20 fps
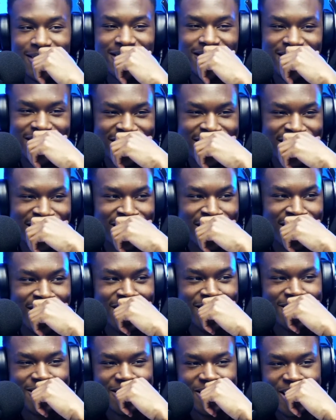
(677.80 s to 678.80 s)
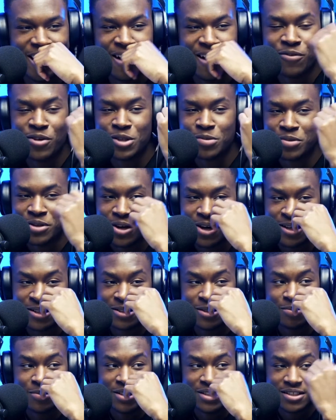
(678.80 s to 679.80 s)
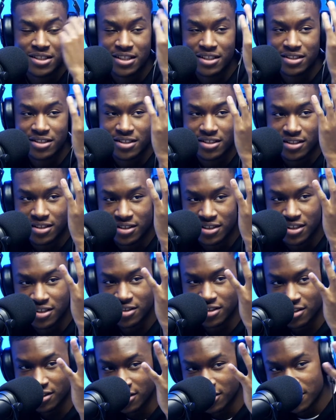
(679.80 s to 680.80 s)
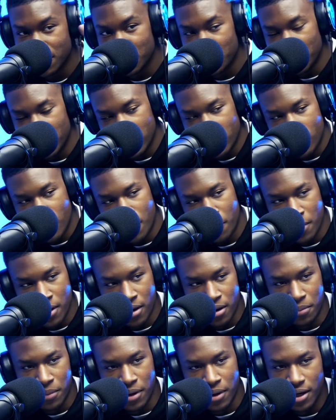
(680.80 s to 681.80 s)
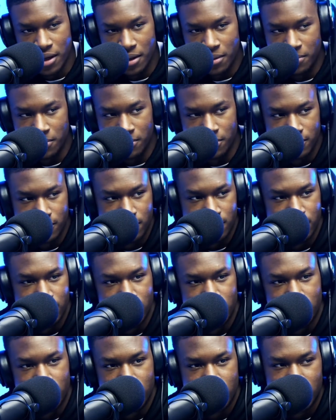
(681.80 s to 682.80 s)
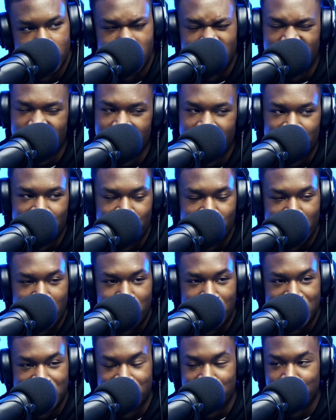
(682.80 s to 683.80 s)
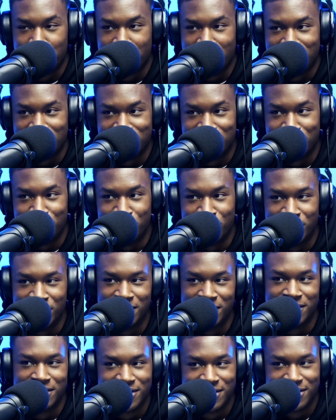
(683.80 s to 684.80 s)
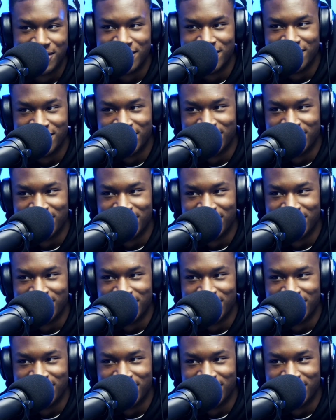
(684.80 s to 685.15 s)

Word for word: Yeah, no. I think you should. Everyone's been asking me since yeah. since the snippet come out, but um, you never know. I might surprise them on a. There you go.